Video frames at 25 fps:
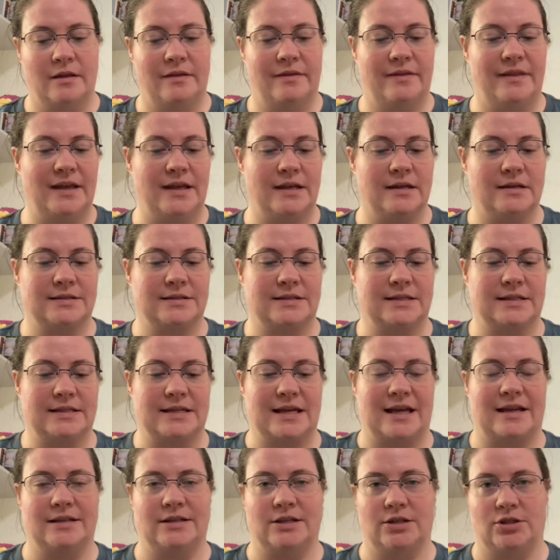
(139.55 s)
Things
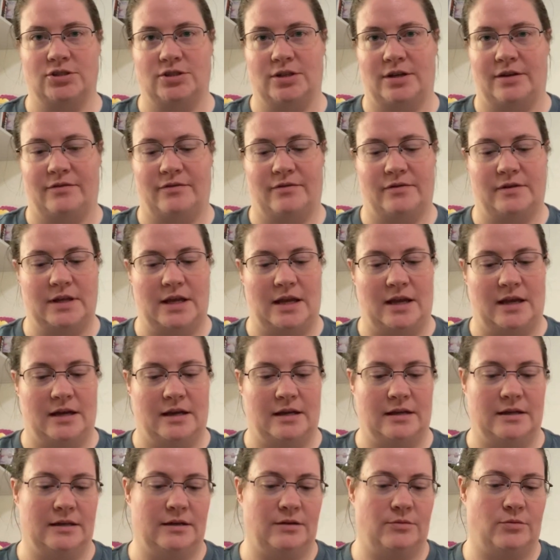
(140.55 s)
tend to shift,
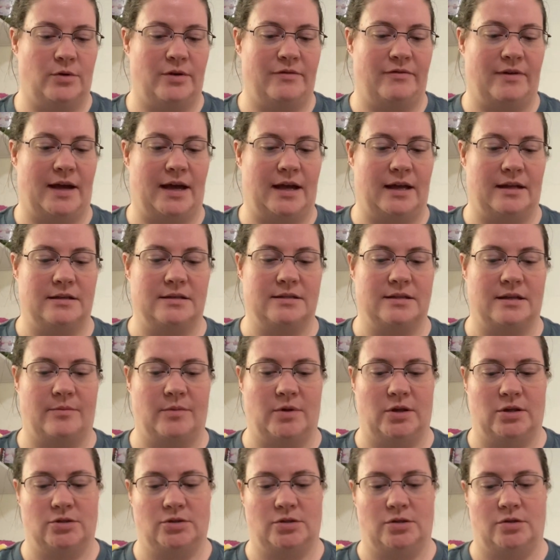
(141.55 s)
and we've had some
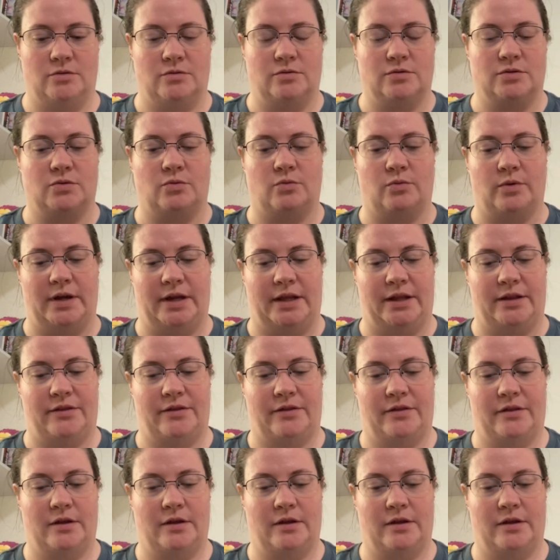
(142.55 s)
issues with